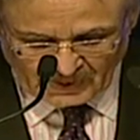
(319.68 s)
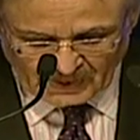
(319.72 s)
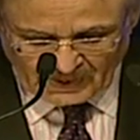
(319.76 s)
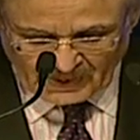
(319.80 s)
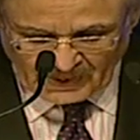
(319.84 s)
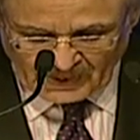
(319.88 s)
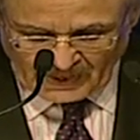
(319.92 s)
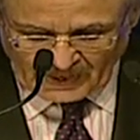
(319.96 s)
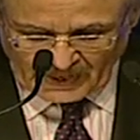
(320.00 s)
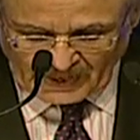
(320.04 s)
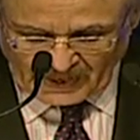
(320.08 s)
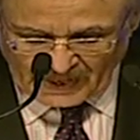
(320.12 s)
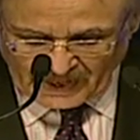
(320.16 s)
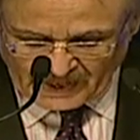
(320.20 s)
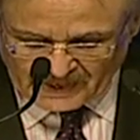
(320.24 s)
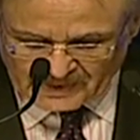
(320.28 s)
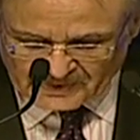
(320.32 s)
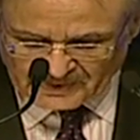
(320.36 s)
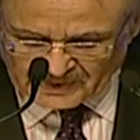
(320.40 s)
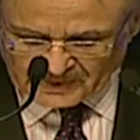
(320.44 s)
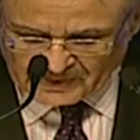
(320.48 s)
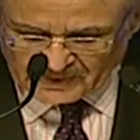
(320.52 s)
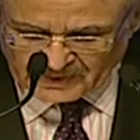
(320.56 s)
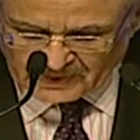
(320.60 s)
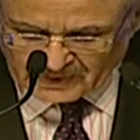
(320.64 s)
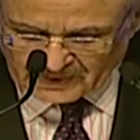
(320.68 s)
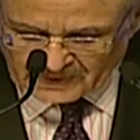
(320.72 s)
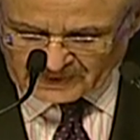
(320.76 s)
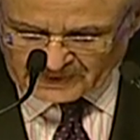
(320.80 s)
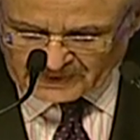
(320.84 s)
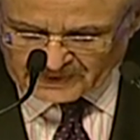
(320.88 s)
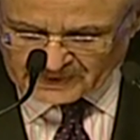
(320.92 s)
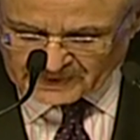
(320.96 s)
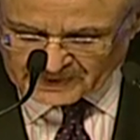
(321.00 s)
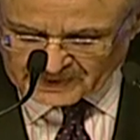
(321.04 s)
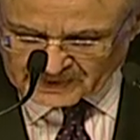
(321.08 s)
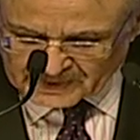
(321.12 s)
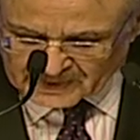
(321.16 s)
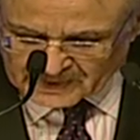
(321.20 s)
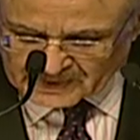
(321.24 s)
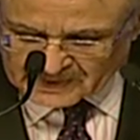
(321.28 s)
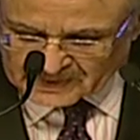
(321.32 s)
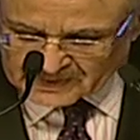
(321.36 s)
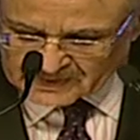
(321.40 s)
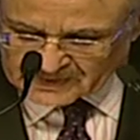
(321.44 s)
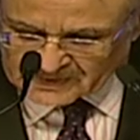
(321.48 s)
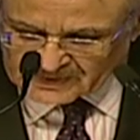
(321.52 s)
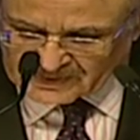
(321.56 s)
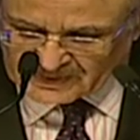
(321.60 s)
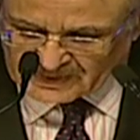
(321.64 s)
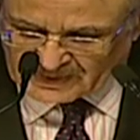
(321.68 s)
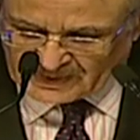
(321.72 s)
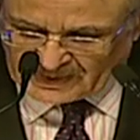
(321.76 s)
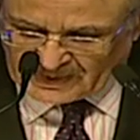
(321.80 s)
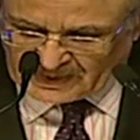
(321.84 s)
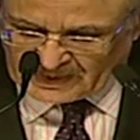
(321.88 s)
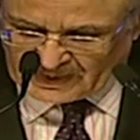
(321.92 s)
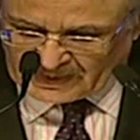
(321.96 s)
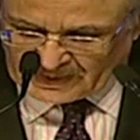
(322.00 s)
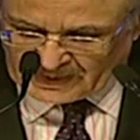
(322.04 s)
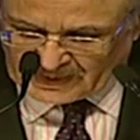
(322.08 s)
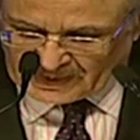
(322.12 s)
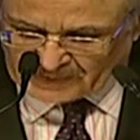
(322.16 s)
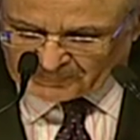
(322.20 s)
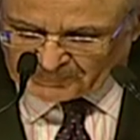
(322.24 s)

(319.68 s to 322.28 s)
As in earlier years, let